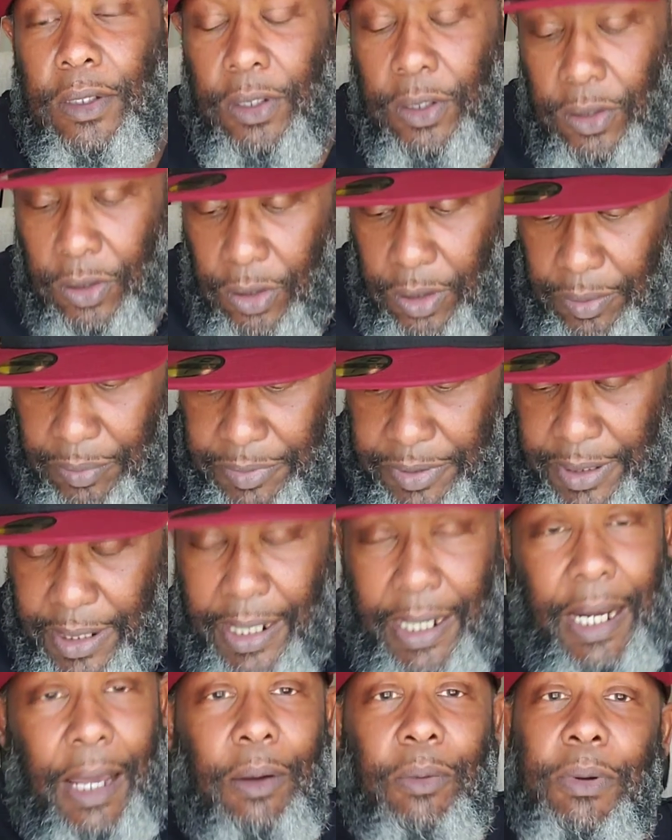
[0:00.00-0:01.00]
You know what I'm
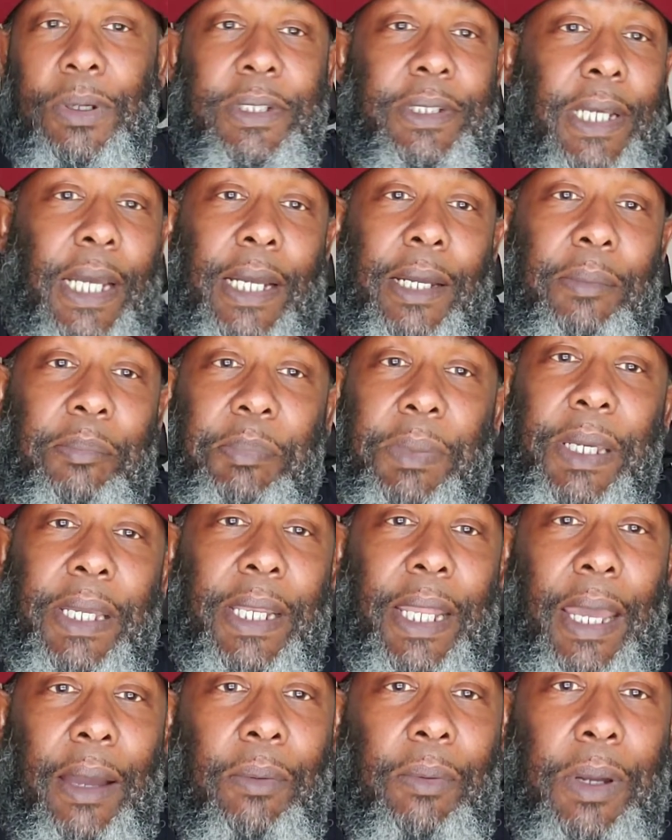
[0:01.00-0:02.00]
saying? I wish I could
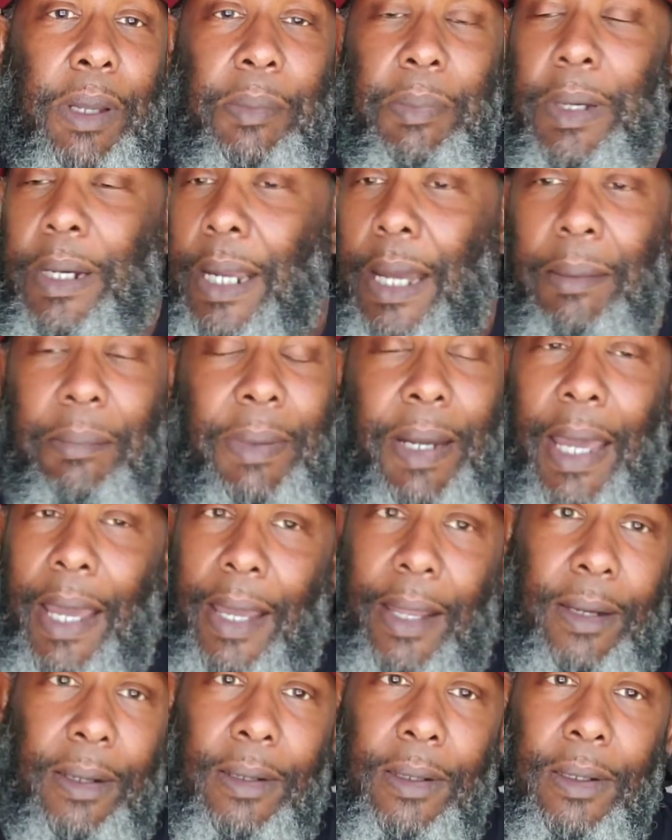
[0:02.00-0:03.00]
be that way, but I'm
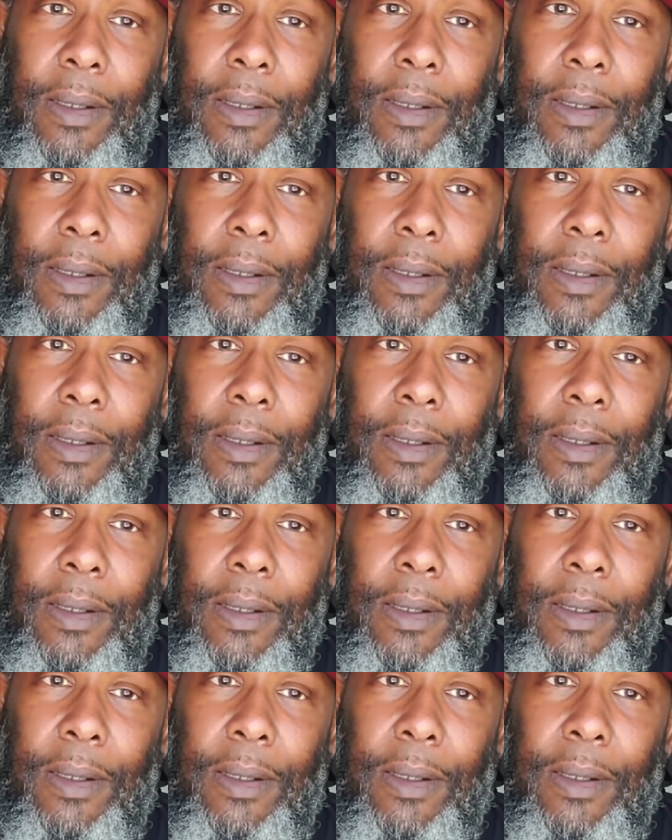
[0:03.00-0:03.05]
not.